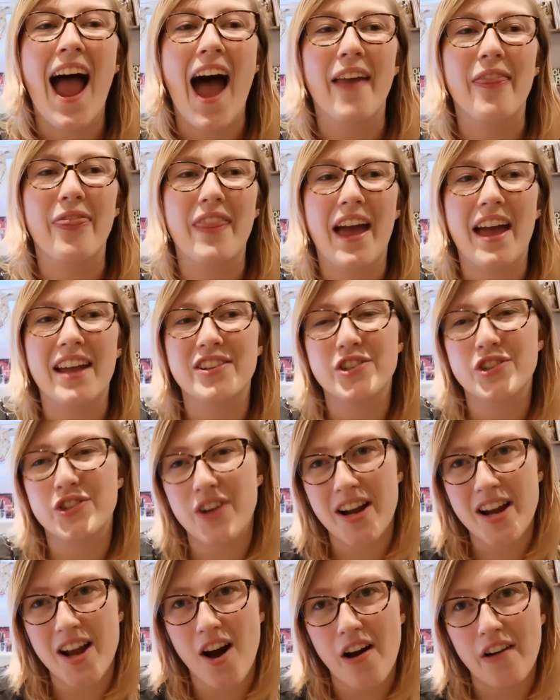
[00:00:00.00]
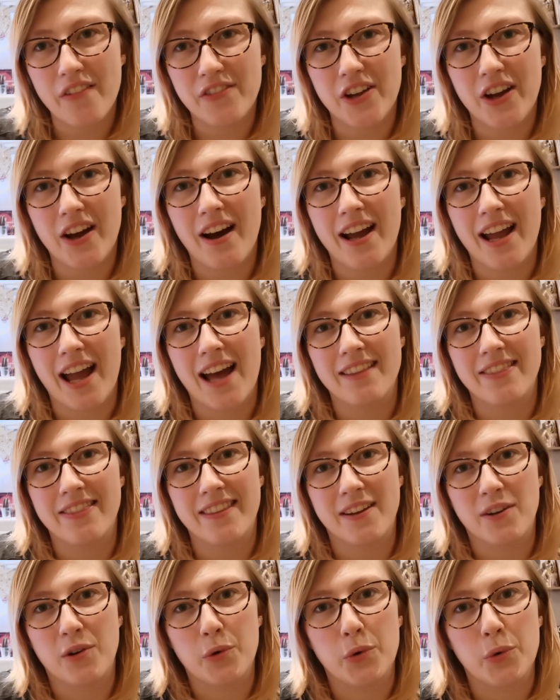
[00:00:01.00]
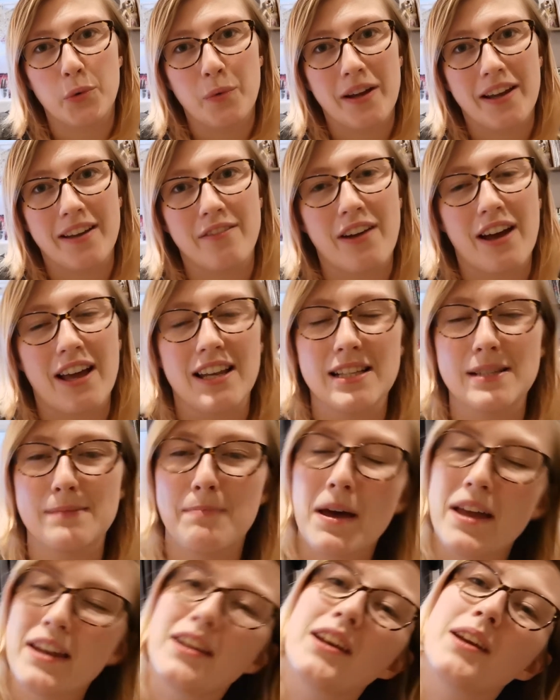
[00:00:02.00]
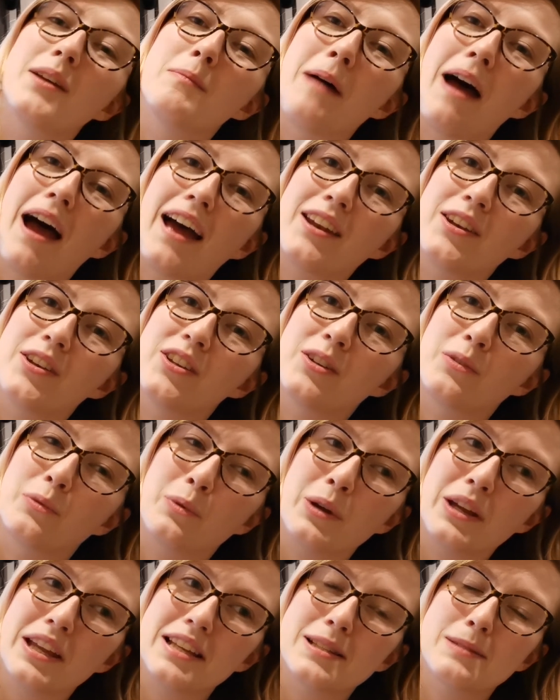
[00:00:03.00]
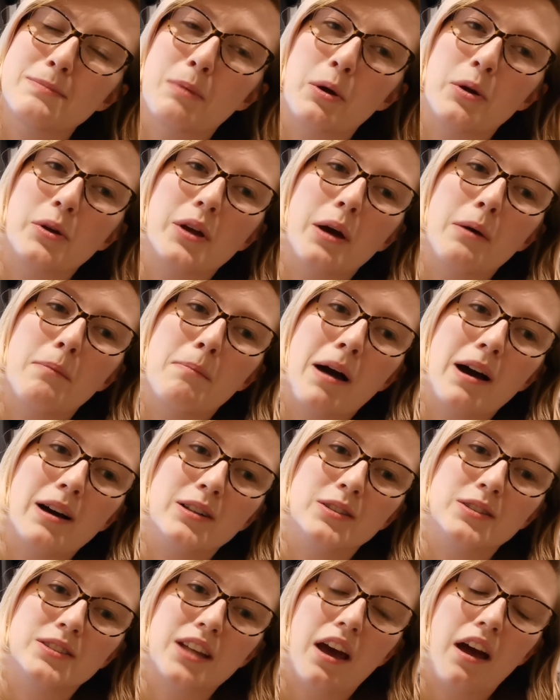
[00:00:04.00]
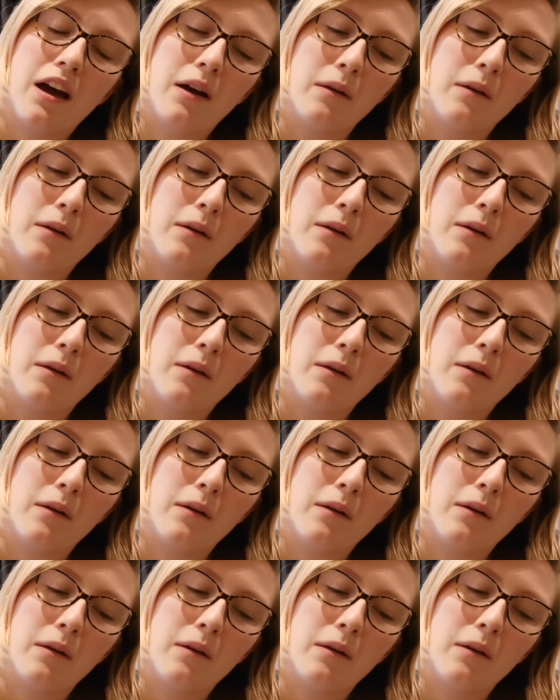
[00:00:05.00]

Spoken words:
And then straight after, I had the call with Alice Benham, and we spoke about